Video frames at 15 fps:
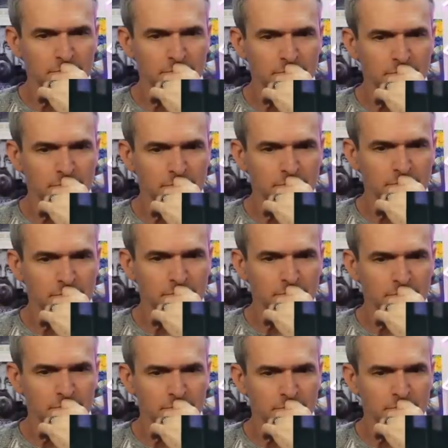
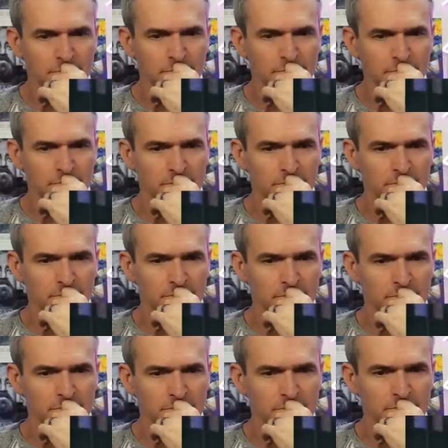
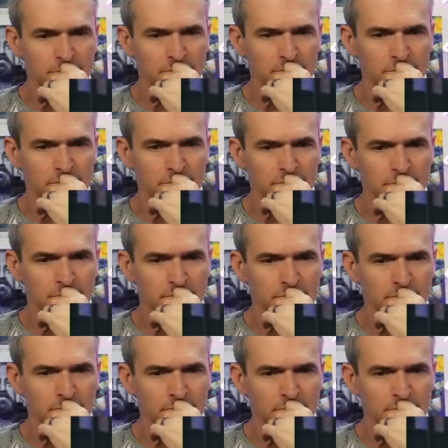
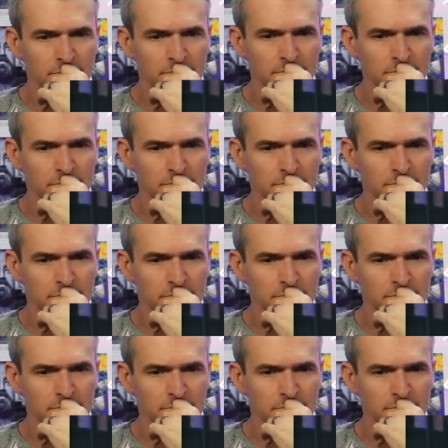(not speaking)